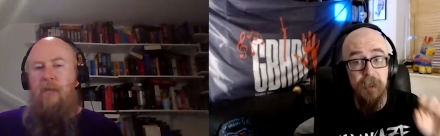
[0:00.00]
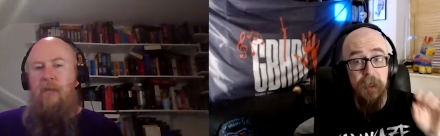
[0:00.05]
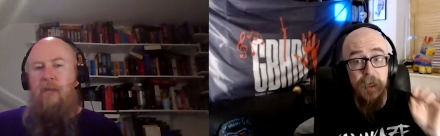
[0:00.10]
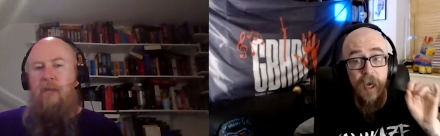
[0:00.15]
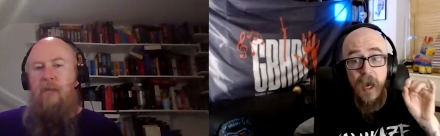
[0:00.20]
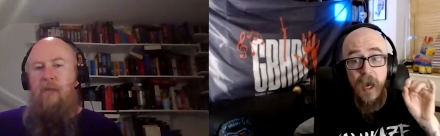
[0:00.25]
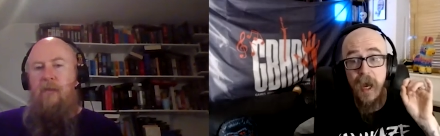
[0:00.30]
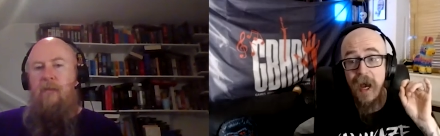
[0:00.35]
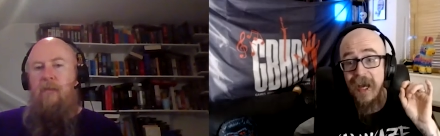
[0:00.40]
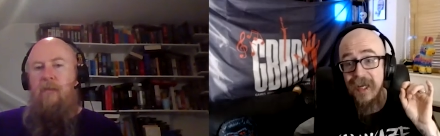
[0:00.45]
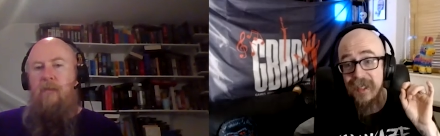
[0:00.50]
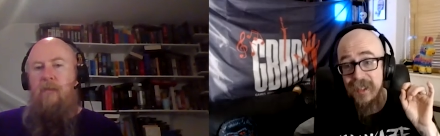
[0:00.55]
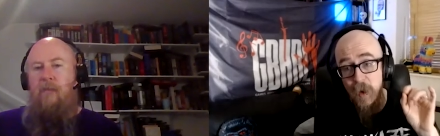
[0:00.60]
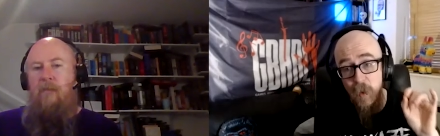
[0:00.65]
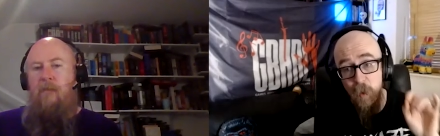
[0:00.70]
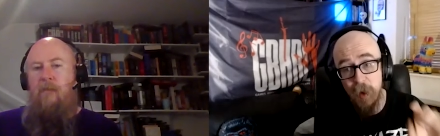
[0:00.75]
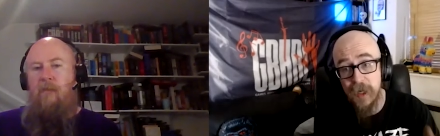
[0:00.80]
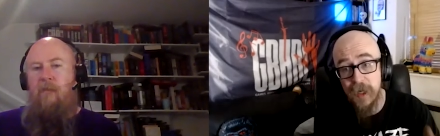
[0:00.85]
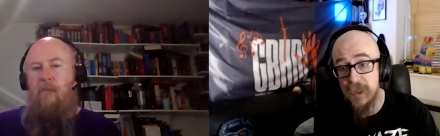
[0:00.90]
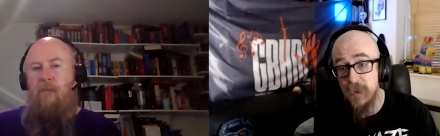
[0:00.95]
Speaker 1: and you're like, oh, I
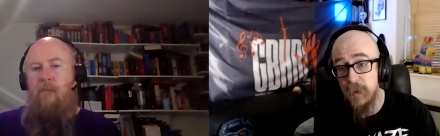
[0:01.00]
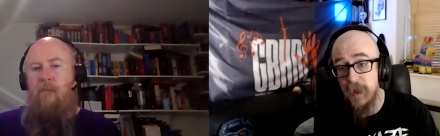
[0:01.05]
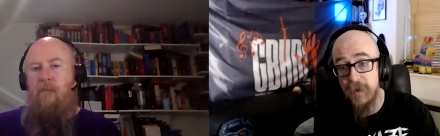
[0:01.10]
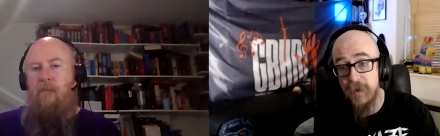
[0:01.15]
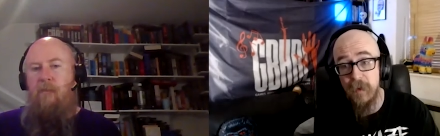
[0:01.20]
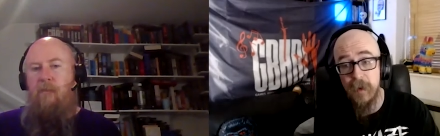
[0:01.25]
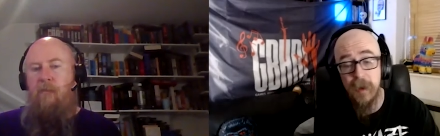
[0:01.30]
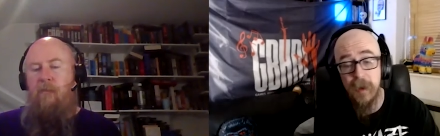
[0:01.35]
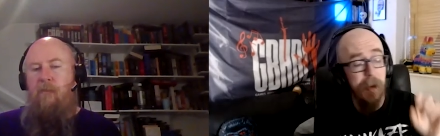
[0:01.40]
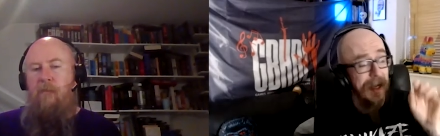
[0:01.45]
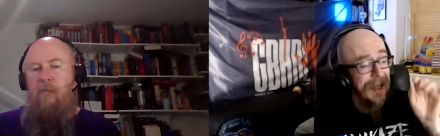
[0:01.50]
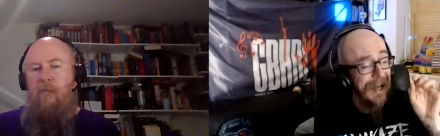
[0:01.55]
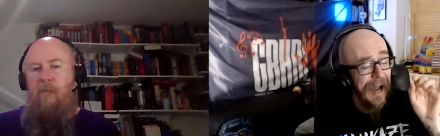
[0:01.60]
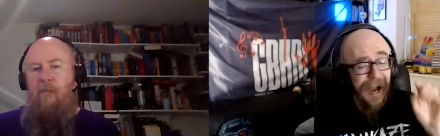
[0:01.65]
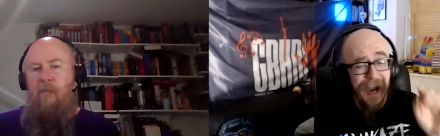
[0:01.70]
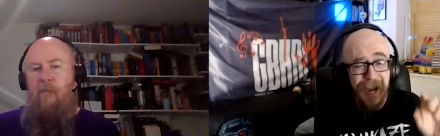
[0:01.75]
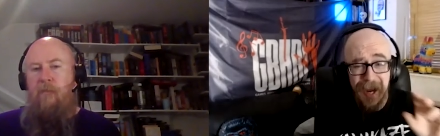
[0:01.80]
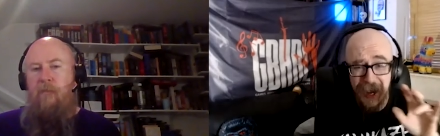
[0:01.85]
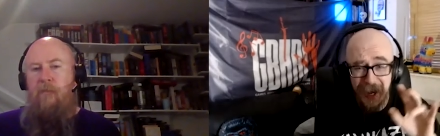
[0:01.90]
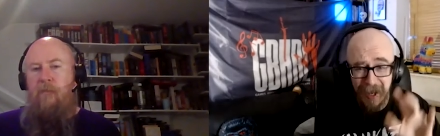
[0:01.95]
don't want to do another one. I'm like,
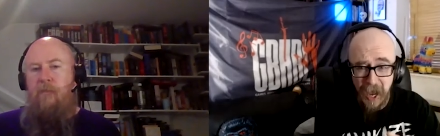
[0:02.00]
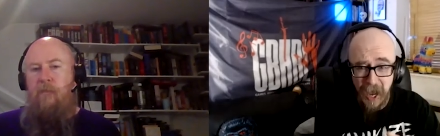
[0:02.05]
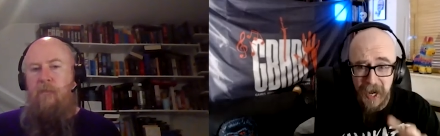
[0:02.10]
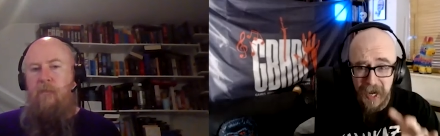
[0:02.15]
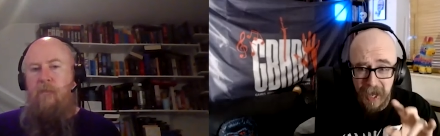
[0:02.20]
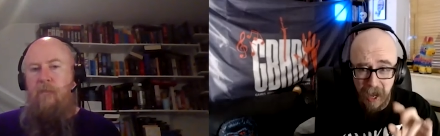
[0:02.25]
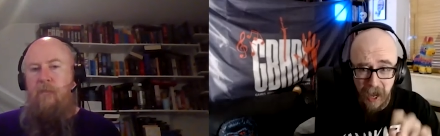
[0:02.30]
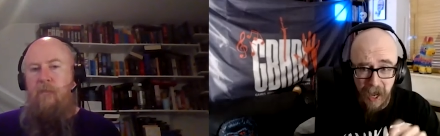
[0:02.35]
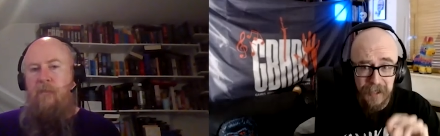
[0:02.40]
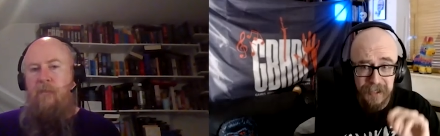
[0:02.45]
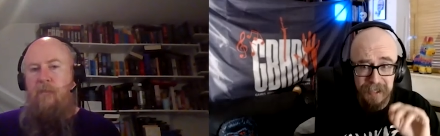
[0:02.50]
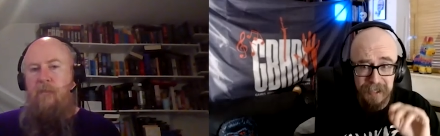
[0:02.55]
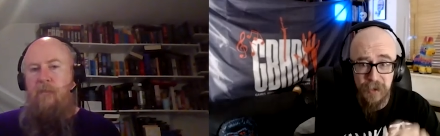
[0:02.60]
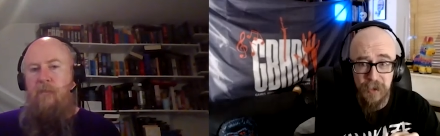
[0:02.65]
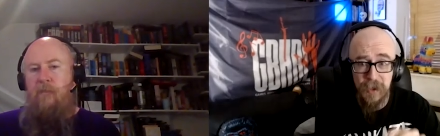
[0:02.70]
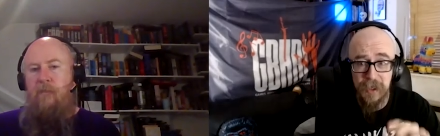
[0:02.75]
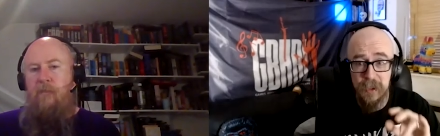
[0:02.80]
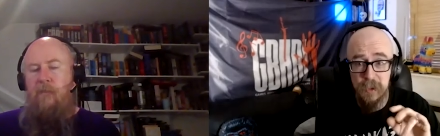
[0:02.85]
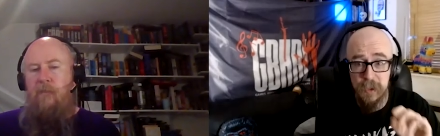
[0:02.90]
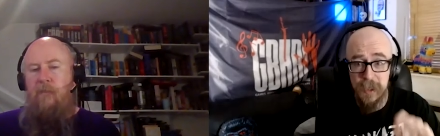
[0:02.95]
I I, know, I
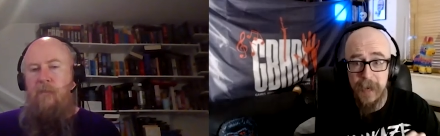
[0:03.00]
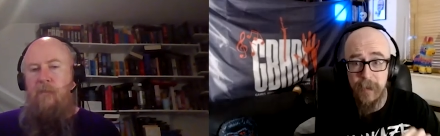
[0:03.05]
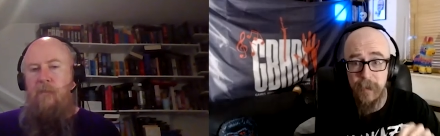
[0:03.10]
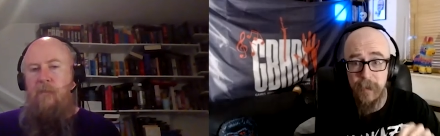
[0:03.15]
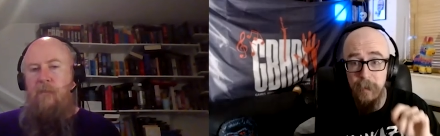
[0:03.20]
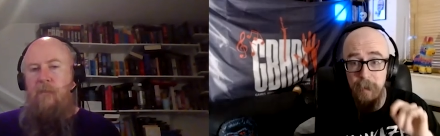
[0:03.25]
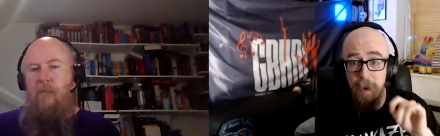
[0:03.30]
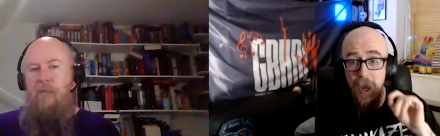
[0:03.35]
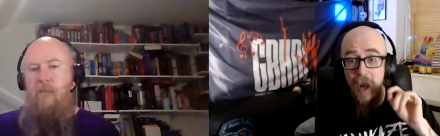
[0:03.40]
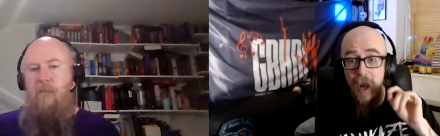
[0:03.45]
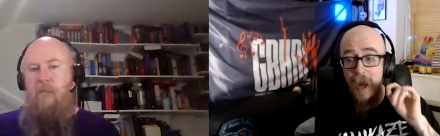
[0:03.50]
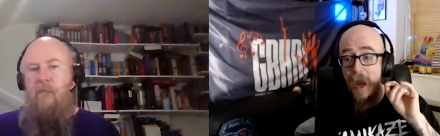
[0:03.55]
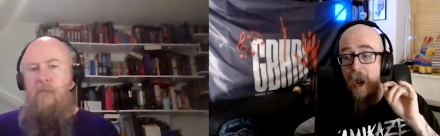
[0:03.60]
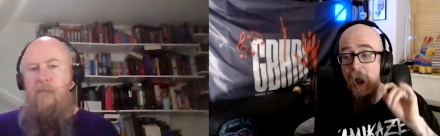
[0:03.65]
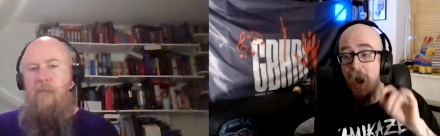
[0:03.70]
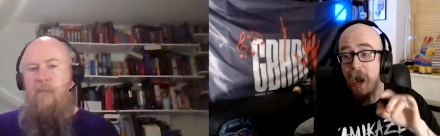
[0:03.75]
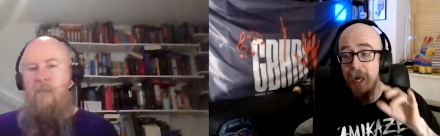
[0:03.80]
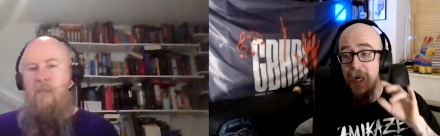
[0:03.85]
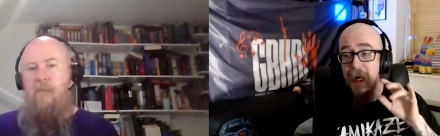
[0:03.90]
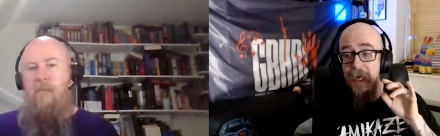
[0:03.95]
didn't think this would happen, but like
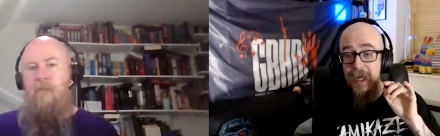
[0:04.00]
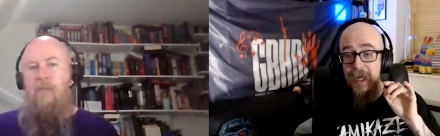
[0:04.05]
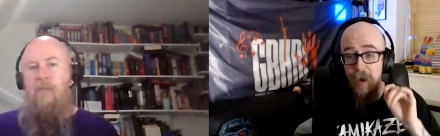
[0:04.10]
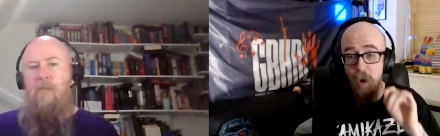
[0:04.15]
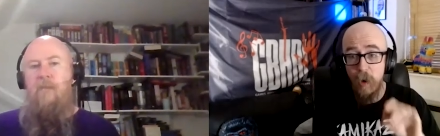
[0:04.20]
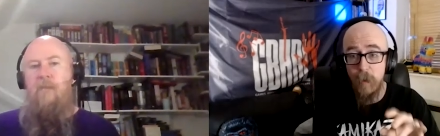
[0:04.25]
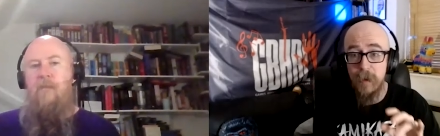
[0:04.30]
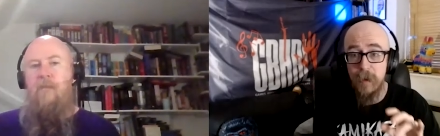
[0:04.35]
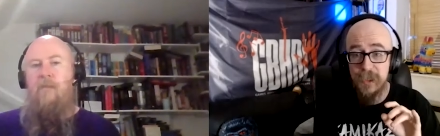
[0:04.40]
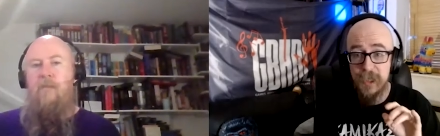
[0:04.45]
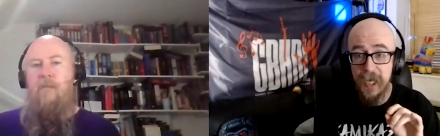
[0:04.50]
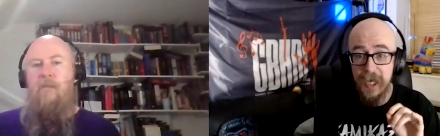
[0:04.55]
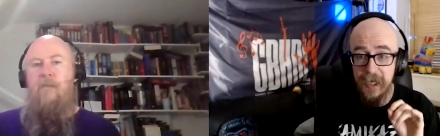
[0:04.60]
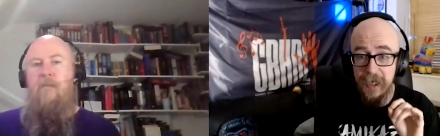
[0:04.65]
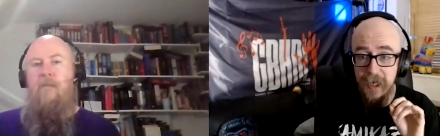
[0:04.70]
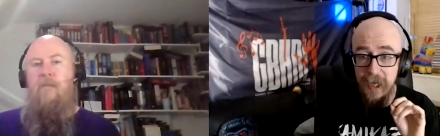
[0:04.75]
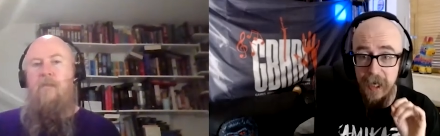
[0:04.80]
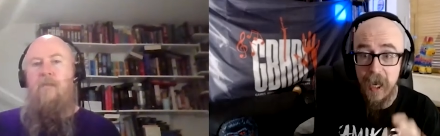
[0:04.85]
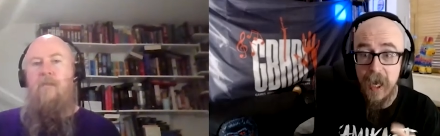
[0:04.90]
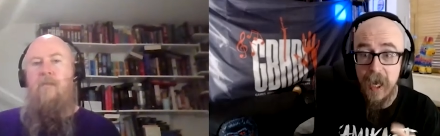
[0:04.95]
I almost
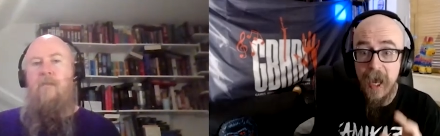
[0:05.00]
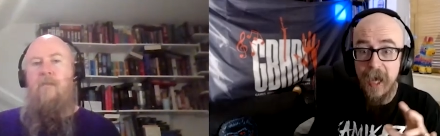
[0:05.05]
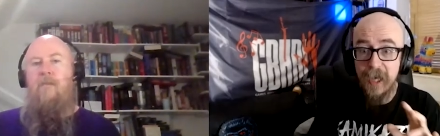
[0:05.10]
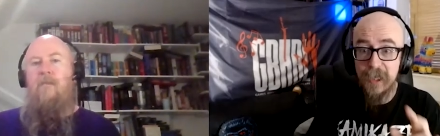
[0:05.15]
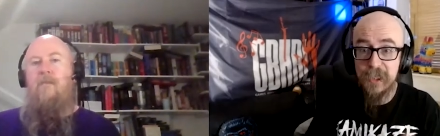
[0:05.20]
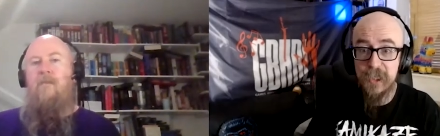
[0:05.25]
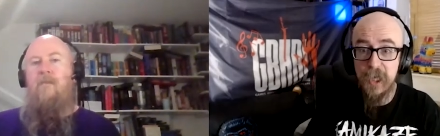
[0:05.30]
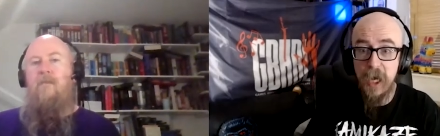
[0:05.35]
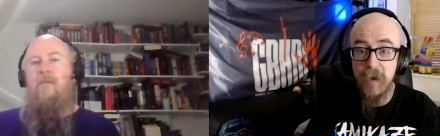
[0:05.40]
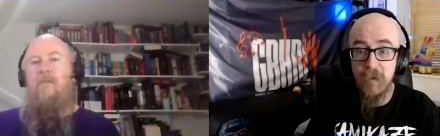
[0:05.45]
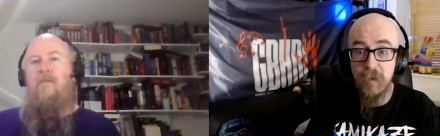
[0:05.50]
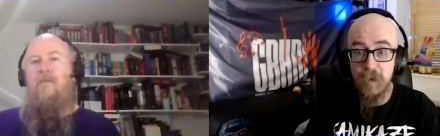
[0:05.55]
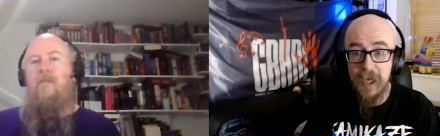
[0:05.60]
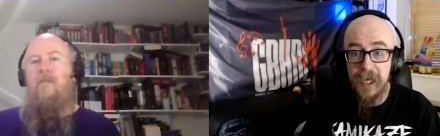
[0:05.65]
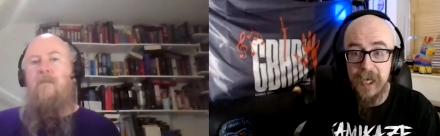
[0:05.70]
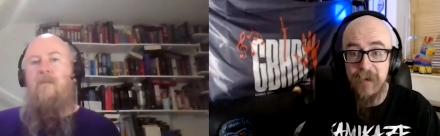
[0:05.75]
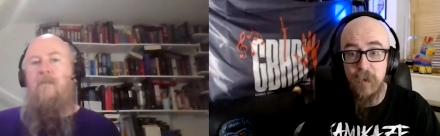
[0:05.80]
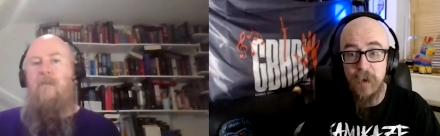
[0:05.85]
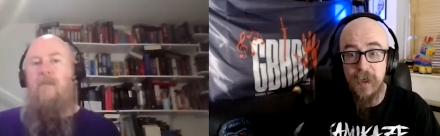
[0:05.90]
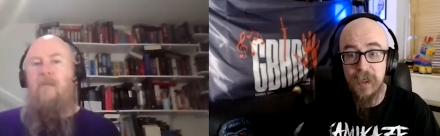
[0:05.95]
get like a sigh of
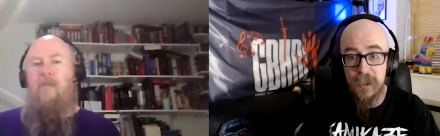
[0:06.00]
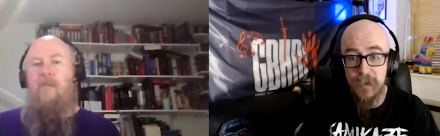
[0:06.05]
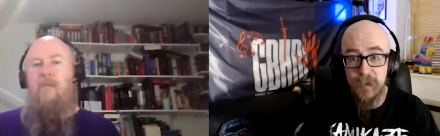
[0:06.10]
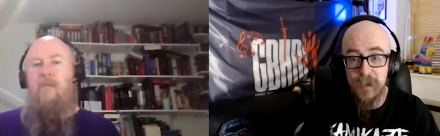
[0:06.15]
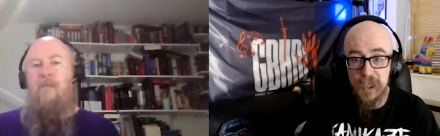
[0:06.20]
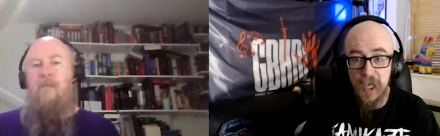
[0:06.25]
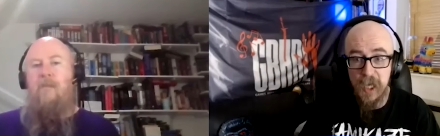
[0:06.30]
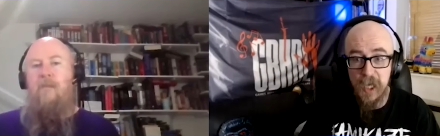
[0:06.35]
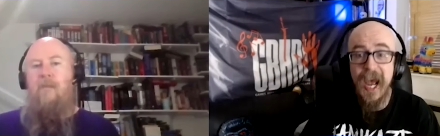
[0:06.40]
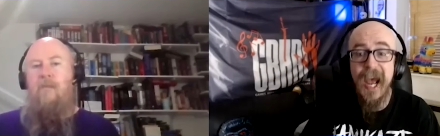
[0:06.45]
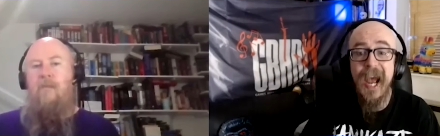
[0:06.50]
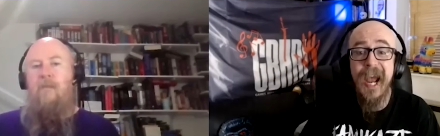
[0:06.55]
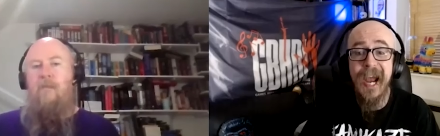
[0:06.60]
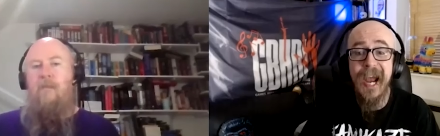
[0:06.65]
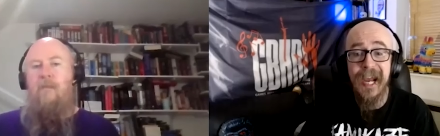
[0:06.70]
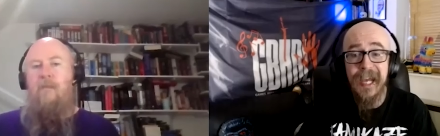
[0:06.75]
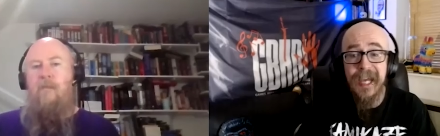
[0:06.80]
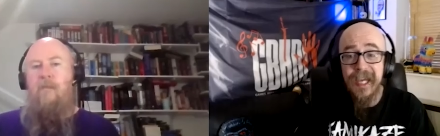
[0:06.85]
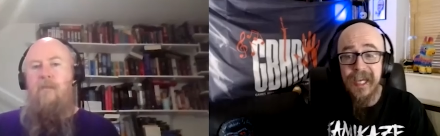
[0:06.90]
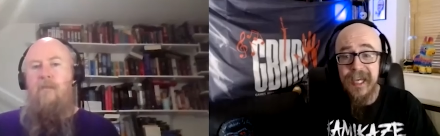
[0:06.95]
relief when someone's like,
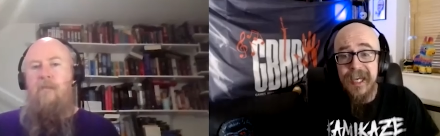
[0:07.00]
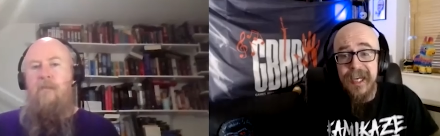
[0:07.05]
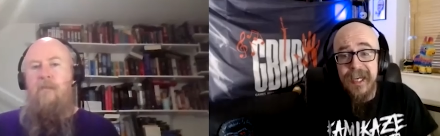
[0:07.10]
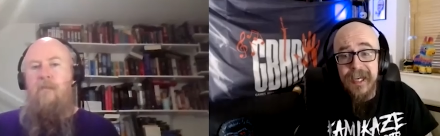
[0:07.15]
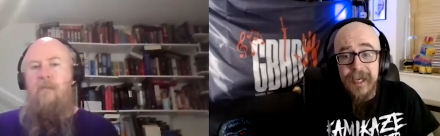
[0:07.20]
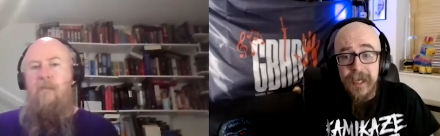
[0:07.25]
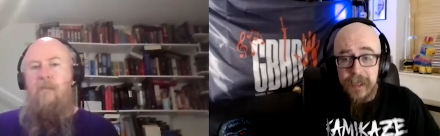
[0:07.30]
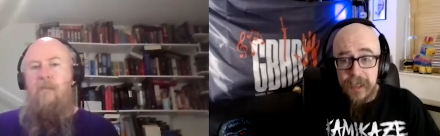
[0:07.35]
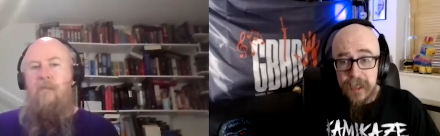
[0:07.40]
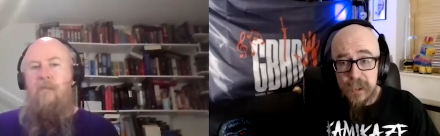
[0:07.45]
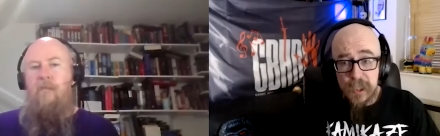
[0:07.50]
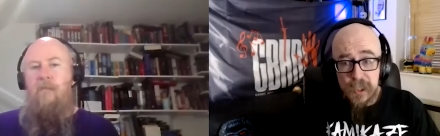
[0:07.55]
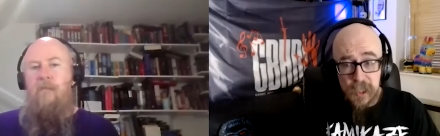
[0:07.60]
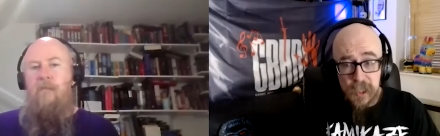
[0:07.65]
hey, this